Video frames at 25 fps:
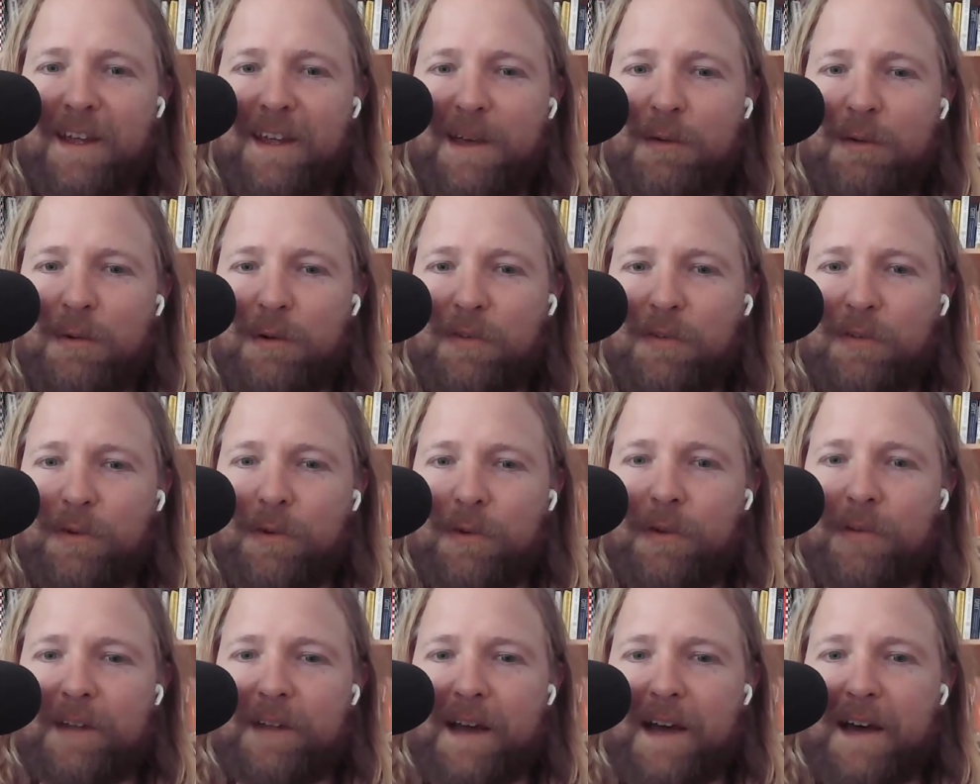What
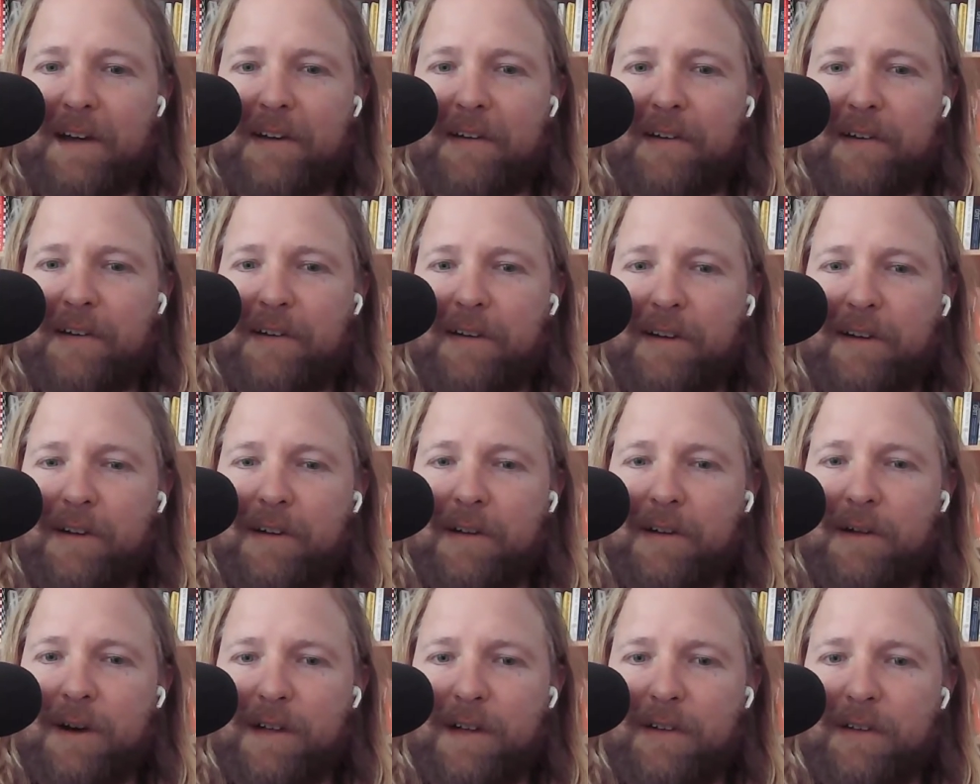sort of data are
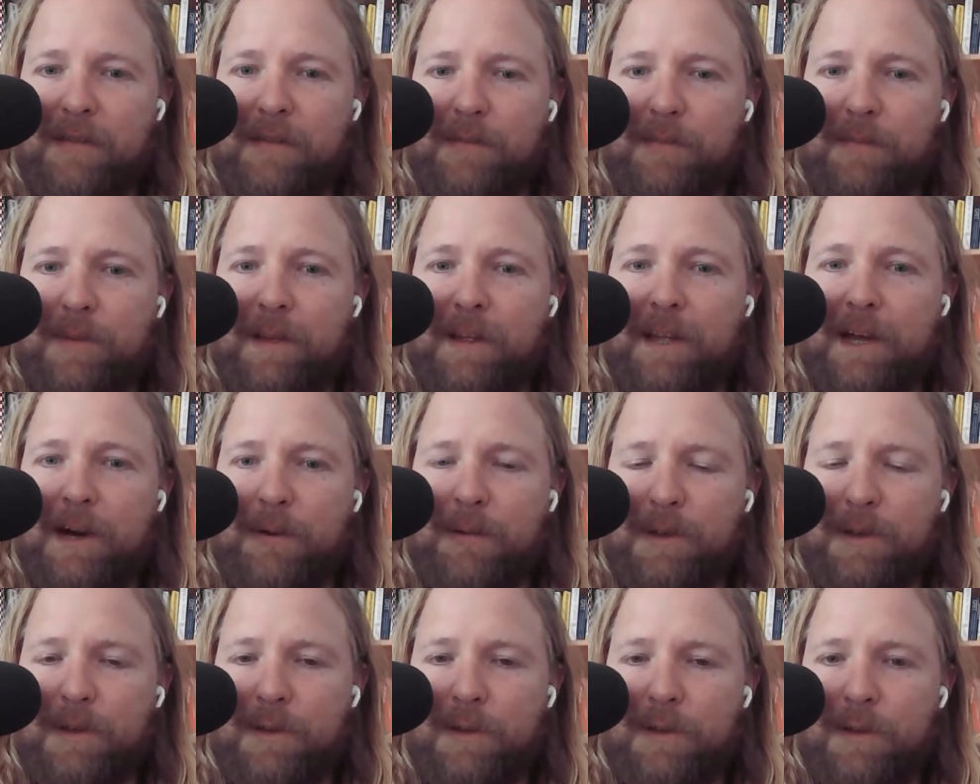clients being
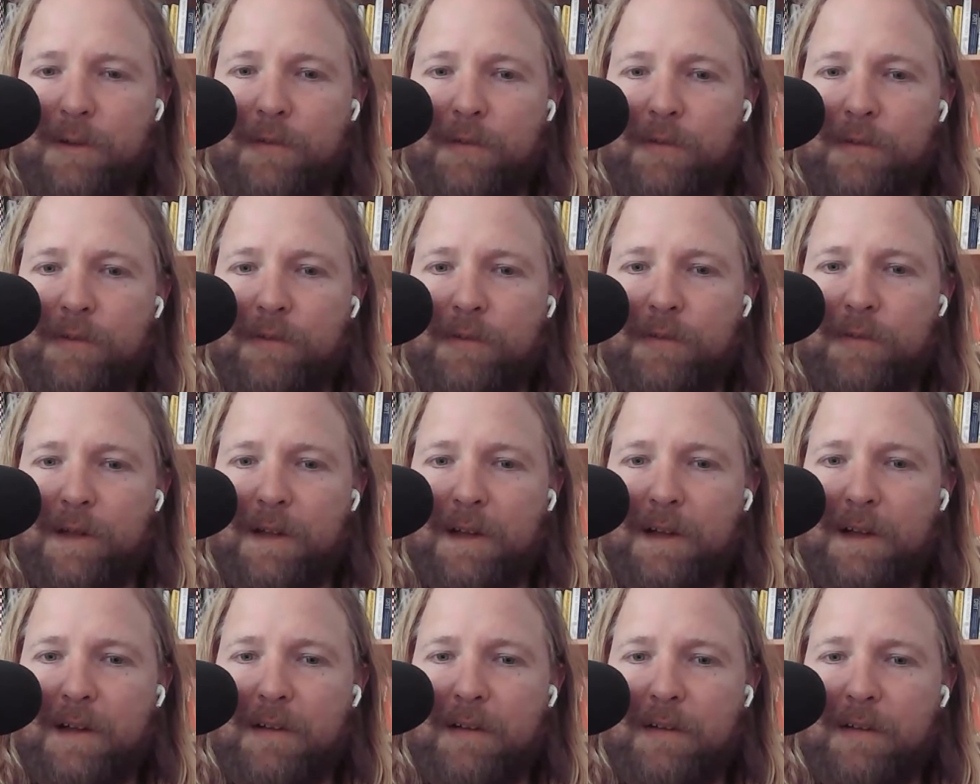able to use
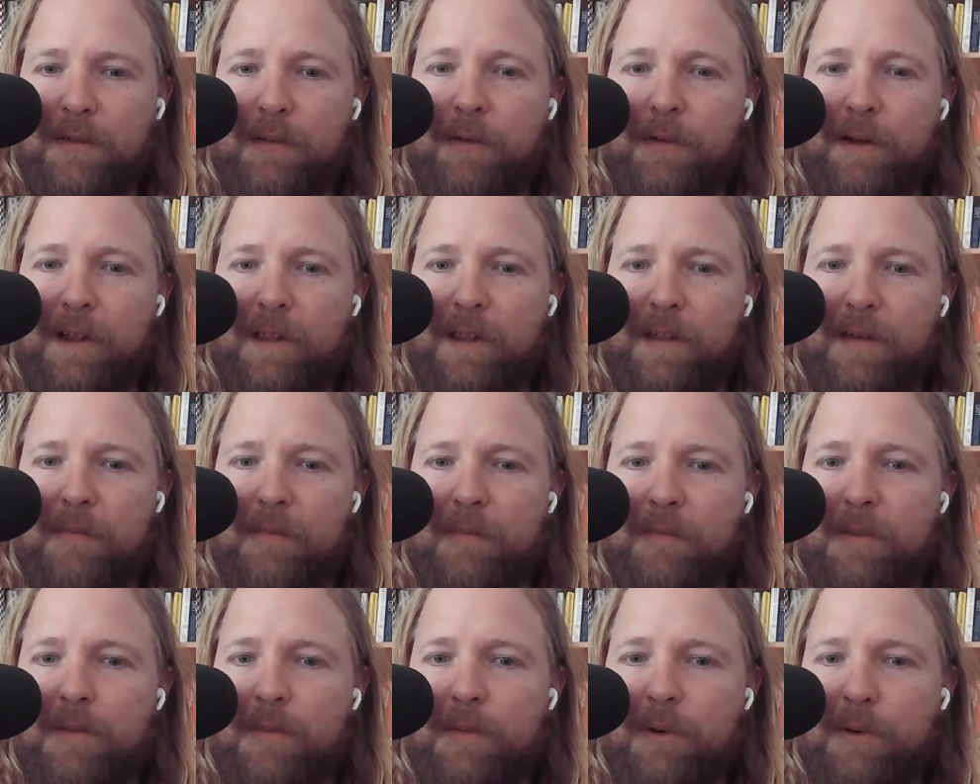throughout the
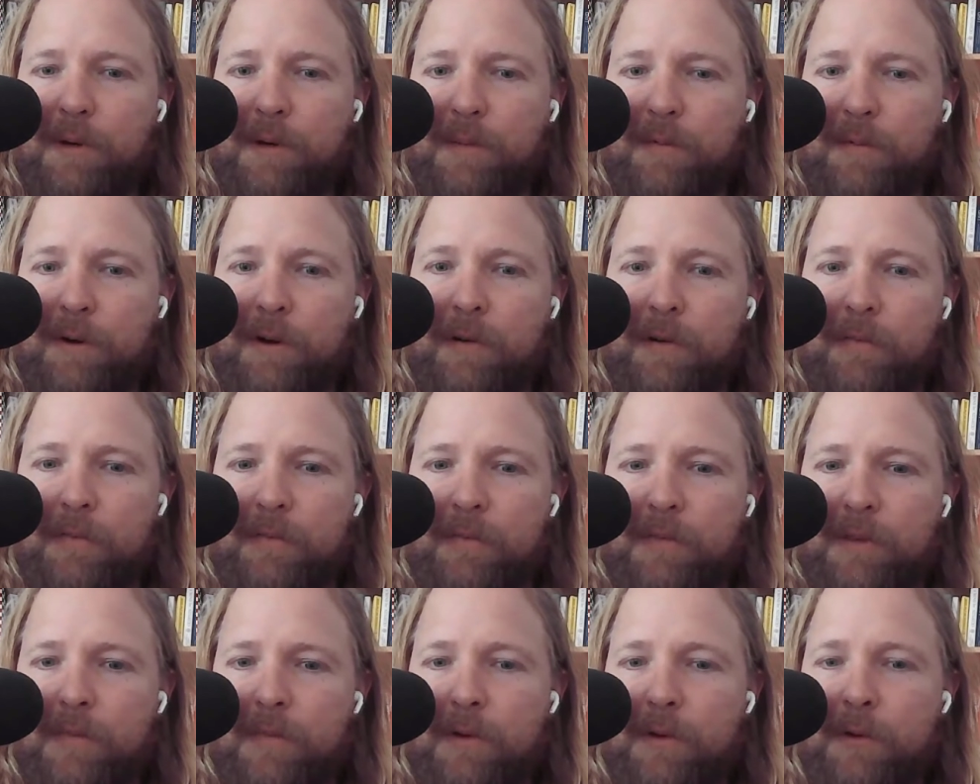
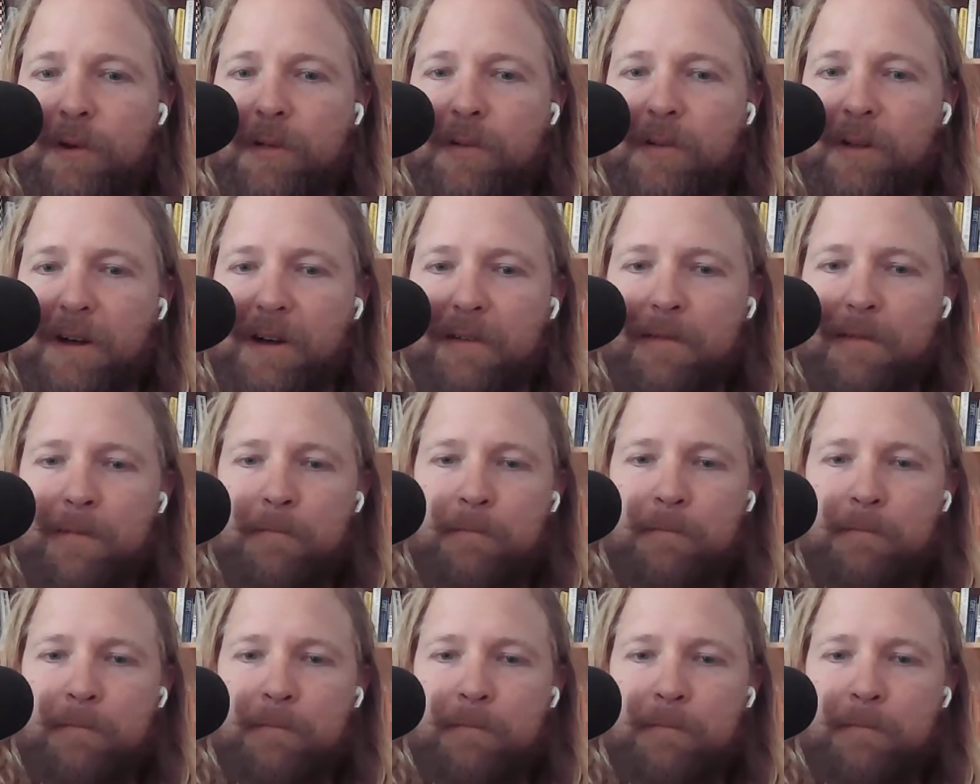building life?